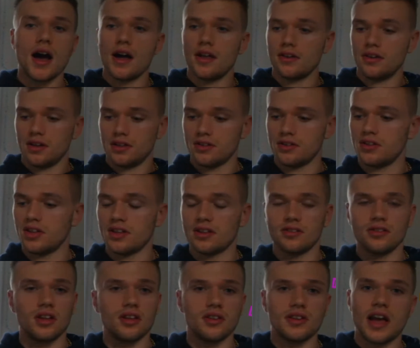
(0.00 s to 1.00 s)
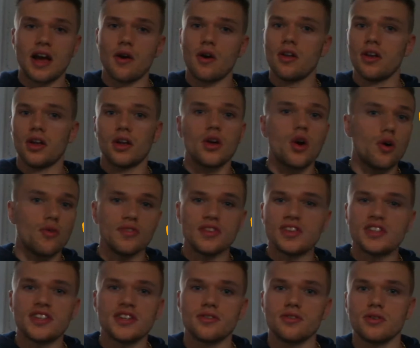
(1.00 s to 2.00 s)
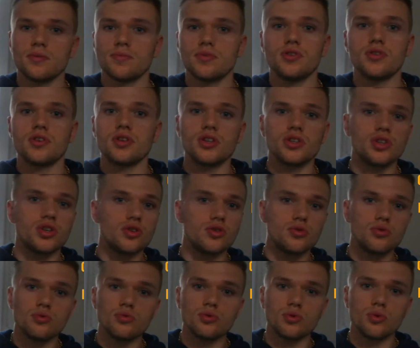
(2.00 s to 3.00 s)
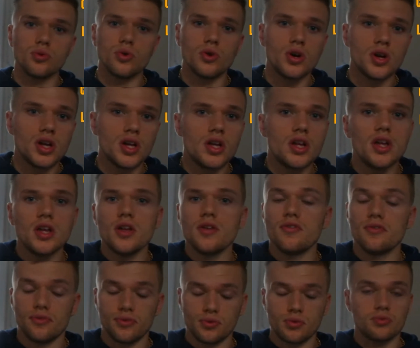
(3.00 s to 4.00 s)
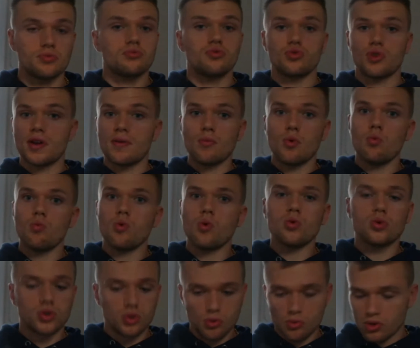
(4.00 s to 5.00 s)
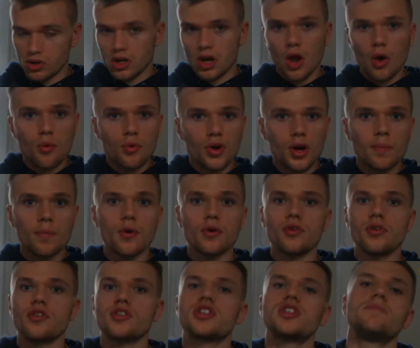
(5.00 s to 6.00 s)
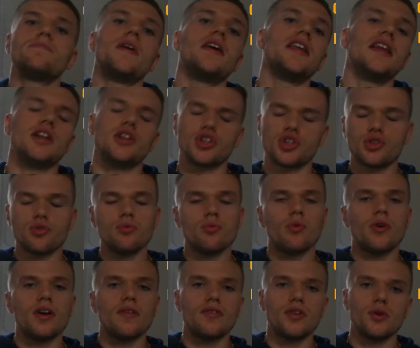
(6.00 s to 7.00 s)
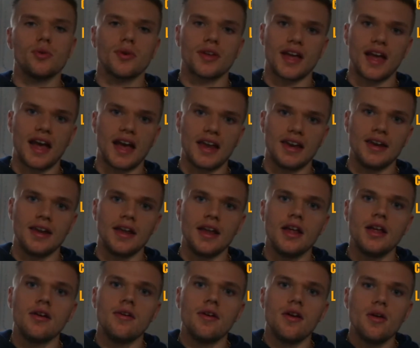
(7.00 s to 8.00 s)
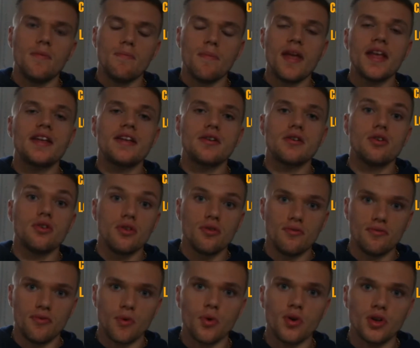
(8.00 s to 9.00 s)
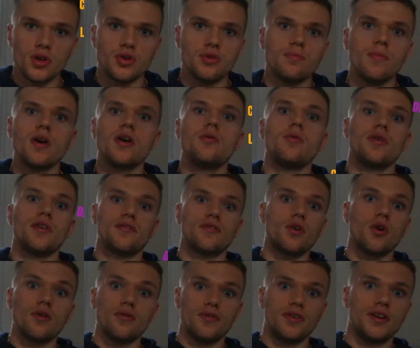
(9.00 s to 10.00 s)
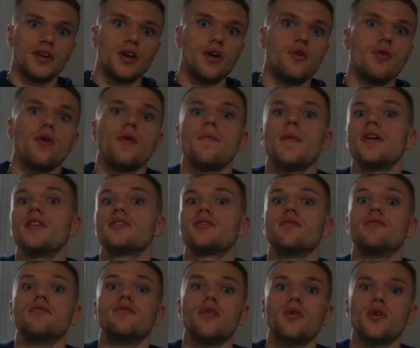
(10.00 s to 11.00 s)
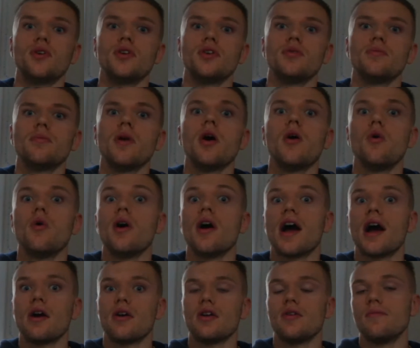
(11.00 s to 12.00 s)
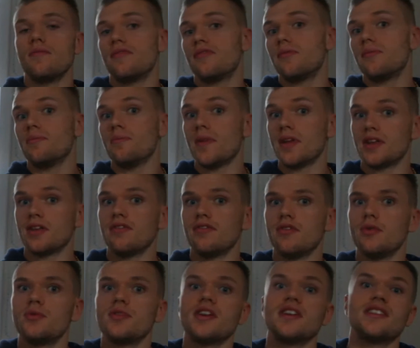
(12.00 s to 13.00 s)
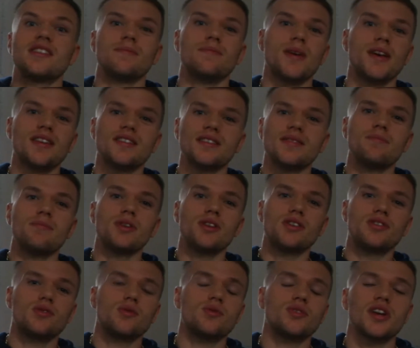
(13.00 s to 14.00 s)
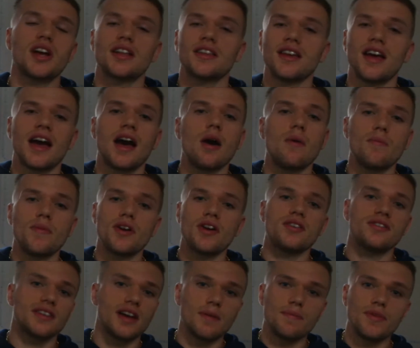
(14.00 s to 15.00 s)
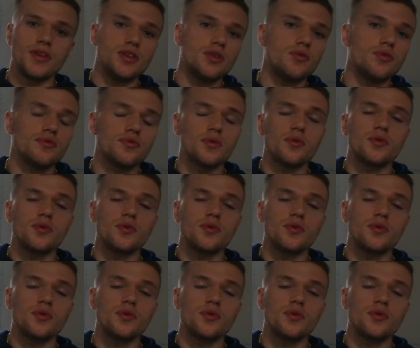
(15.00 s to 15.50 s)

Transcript: like things like coffee syrups you can use, or just drink more water, load up on your spinach, do whatever you can. Make volume, we've got a video based on volume, or how you make your food taste amazing. Please do check that out, because that'd be useful,